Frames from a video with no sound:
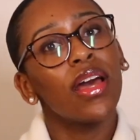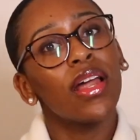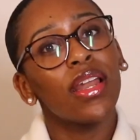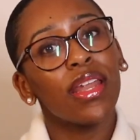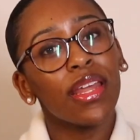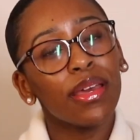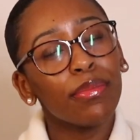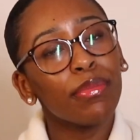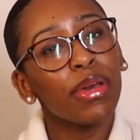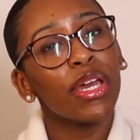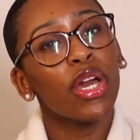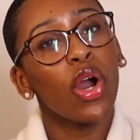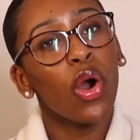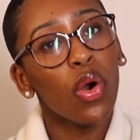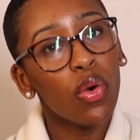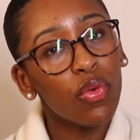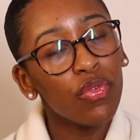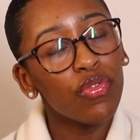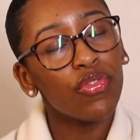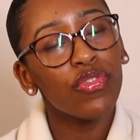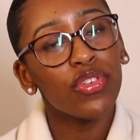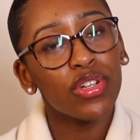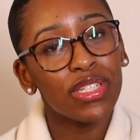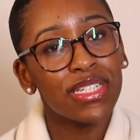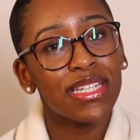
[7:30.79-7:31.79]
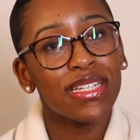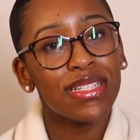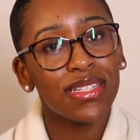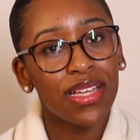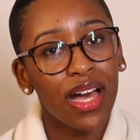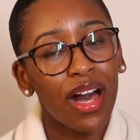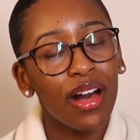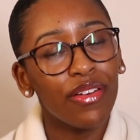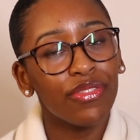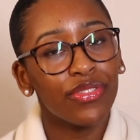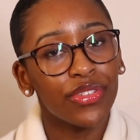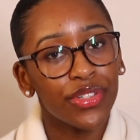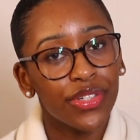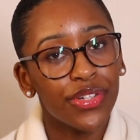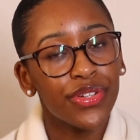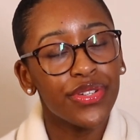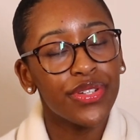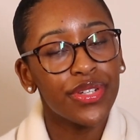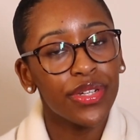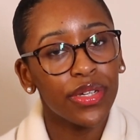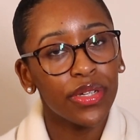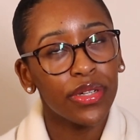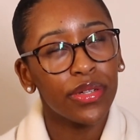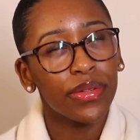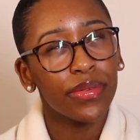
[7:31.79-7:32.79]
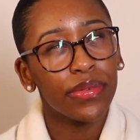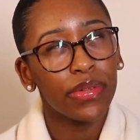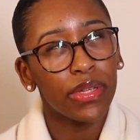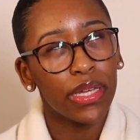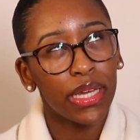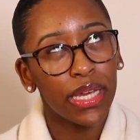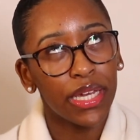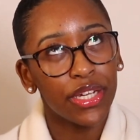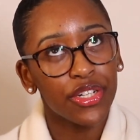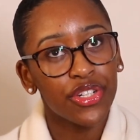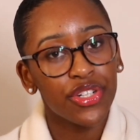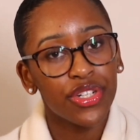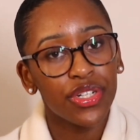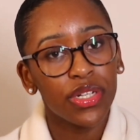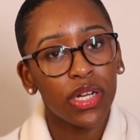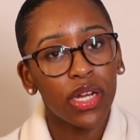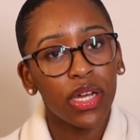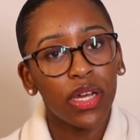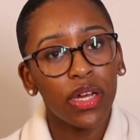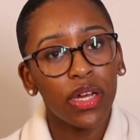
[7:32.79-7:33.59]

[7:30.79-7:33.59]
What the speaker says: Like, my whole foot is covered-ish.